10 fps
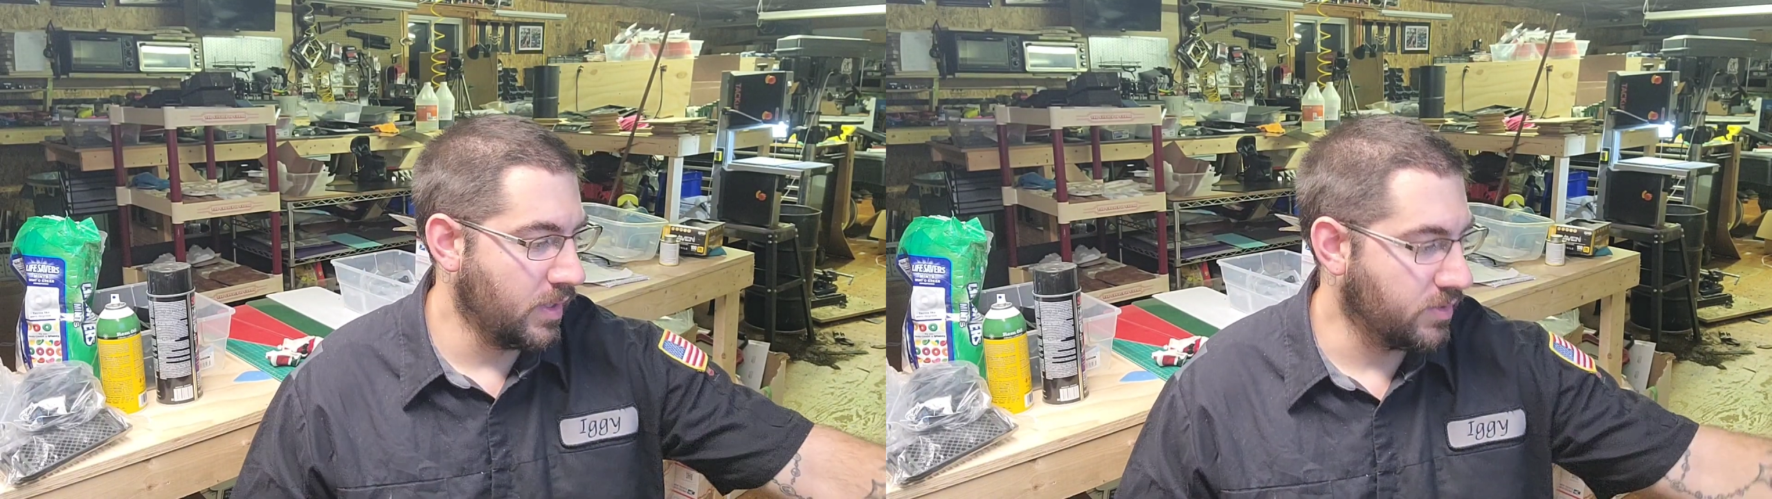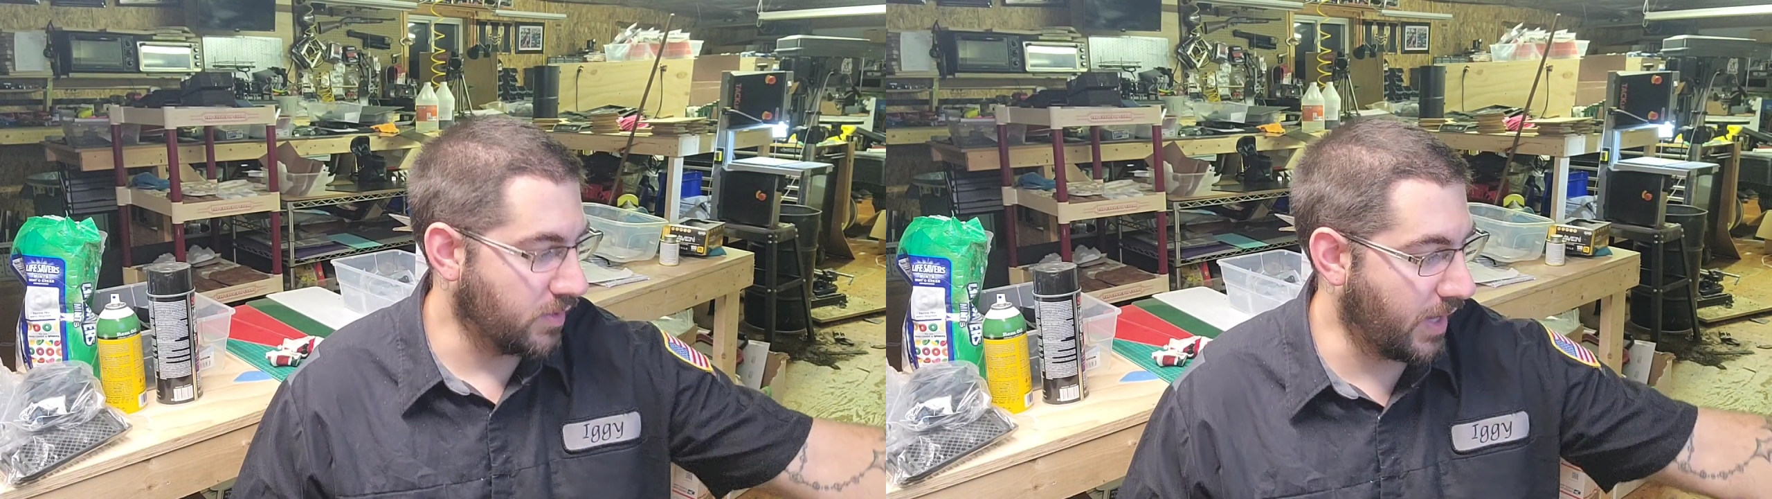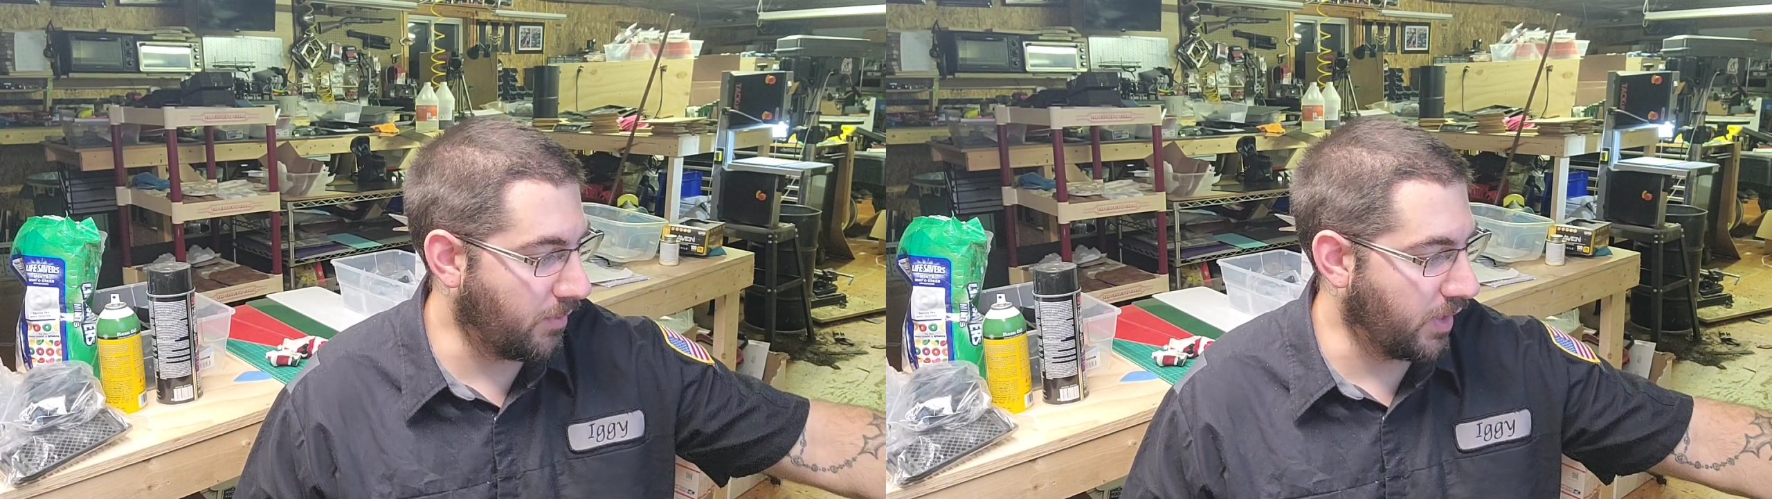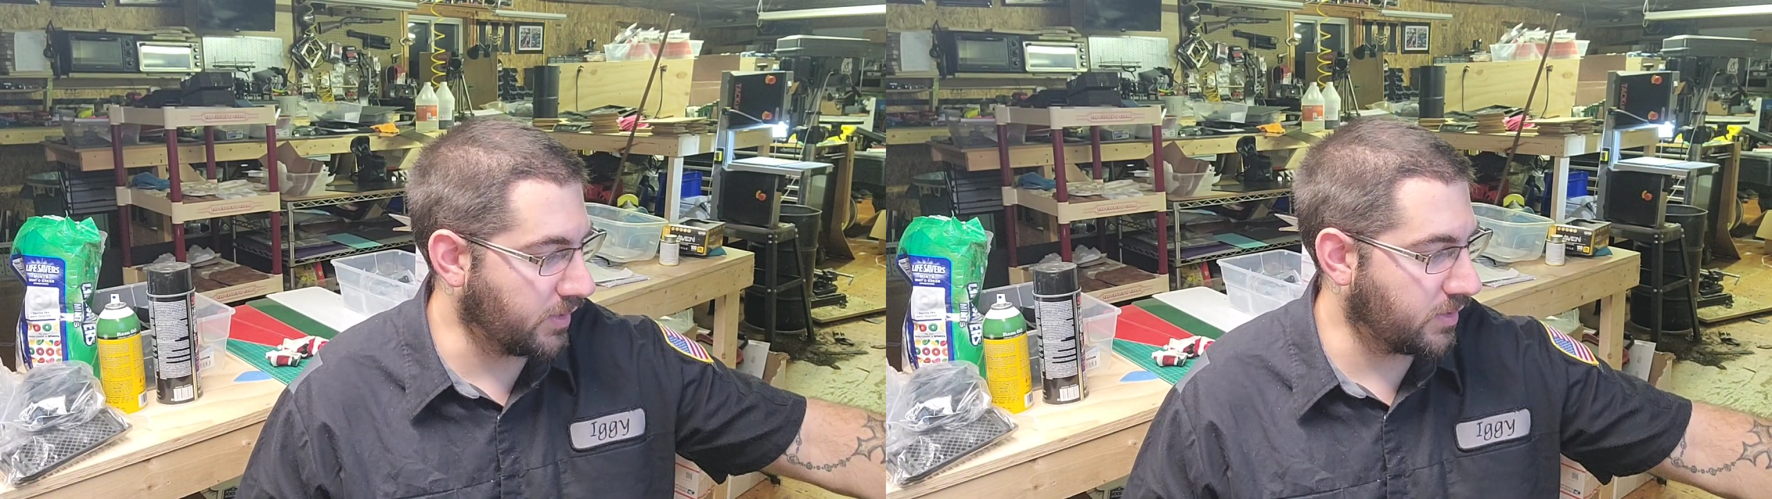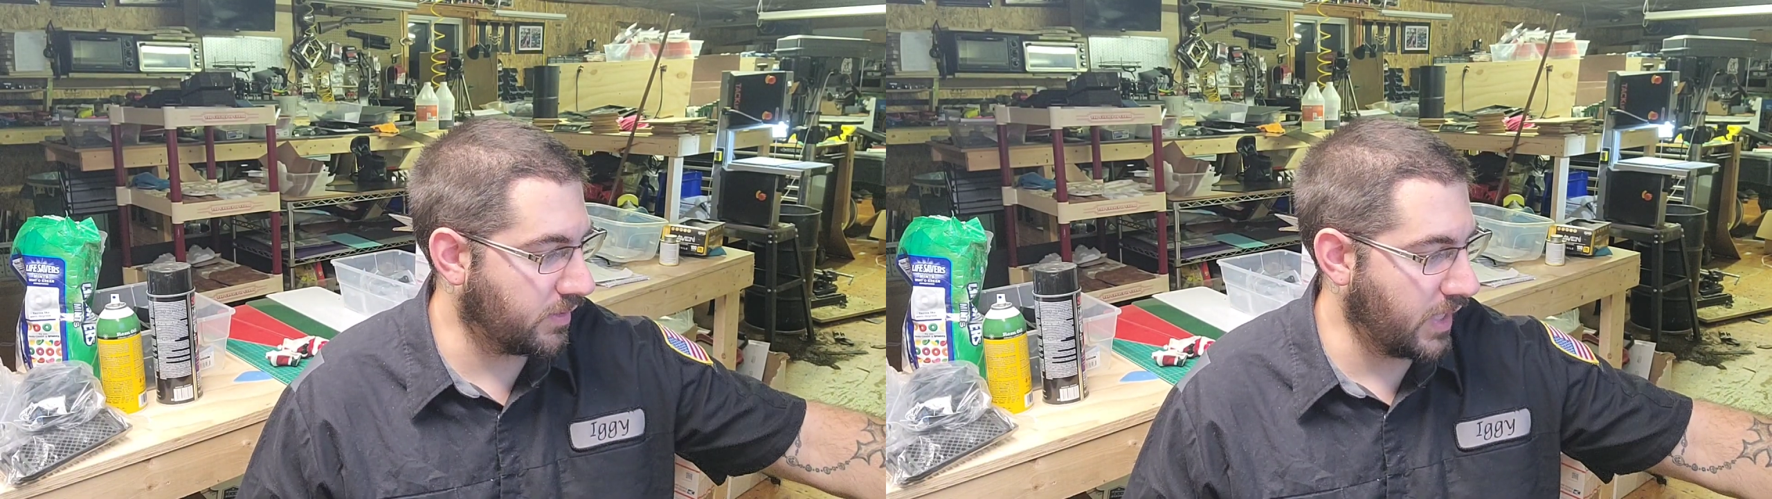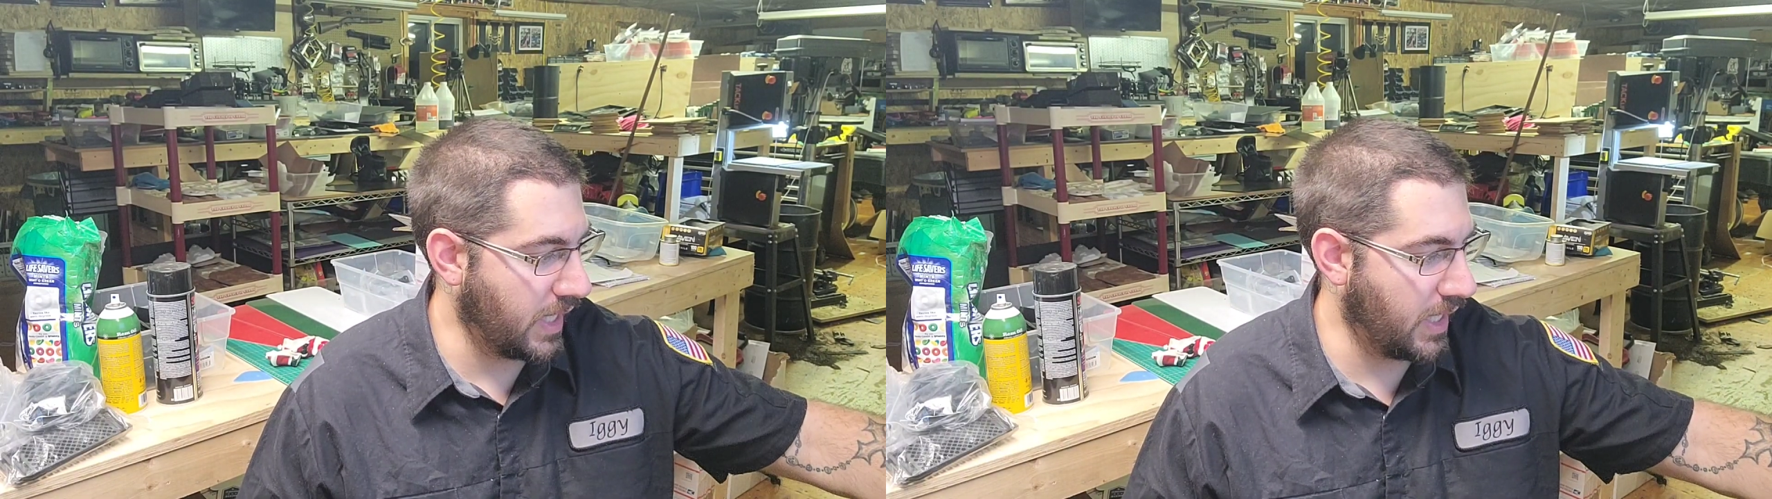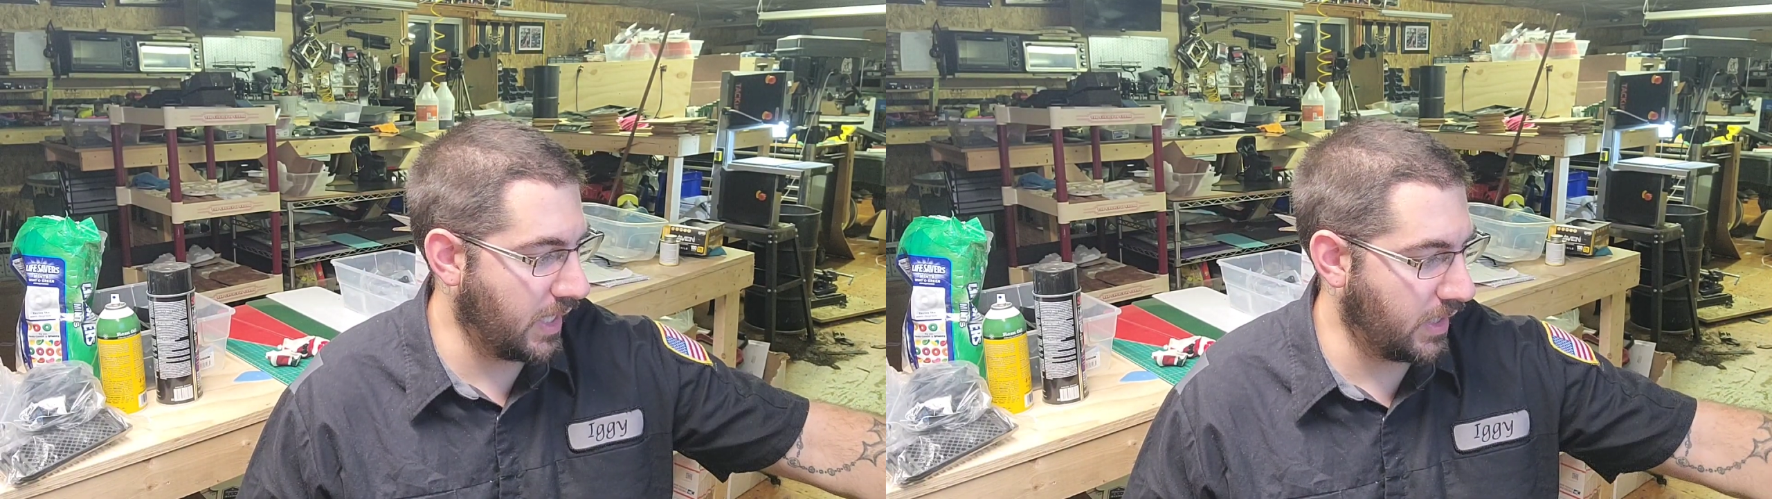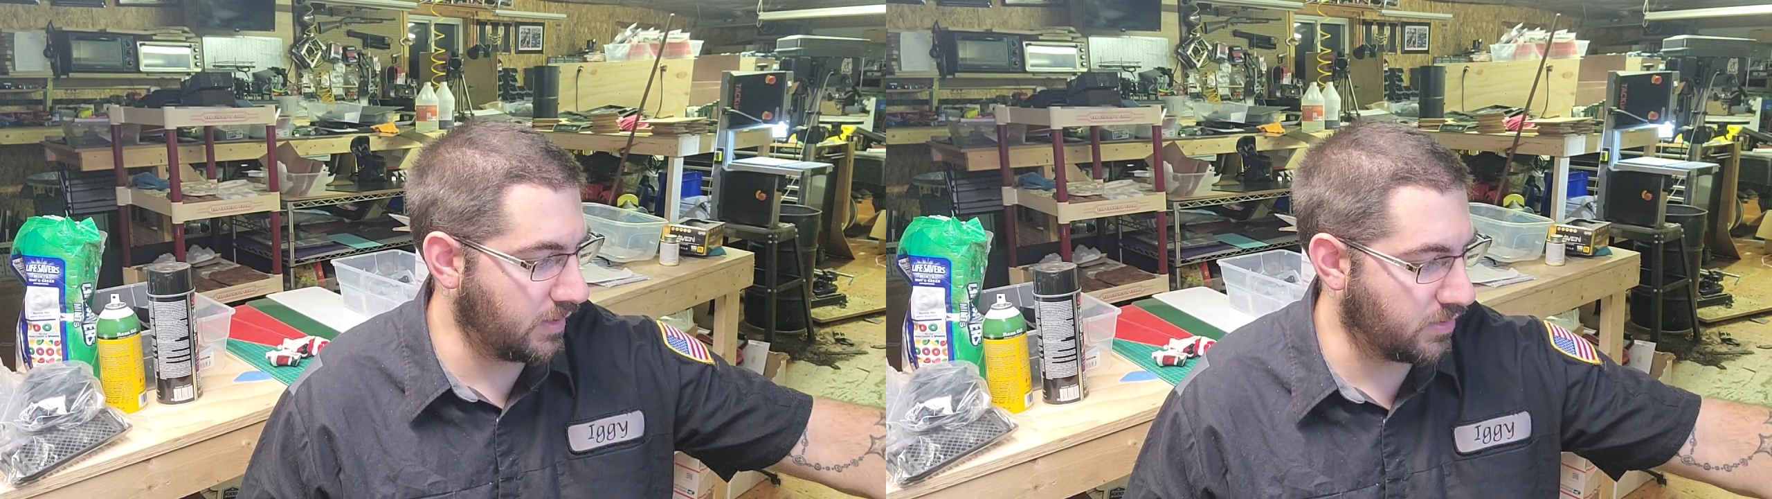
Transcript: So that works, and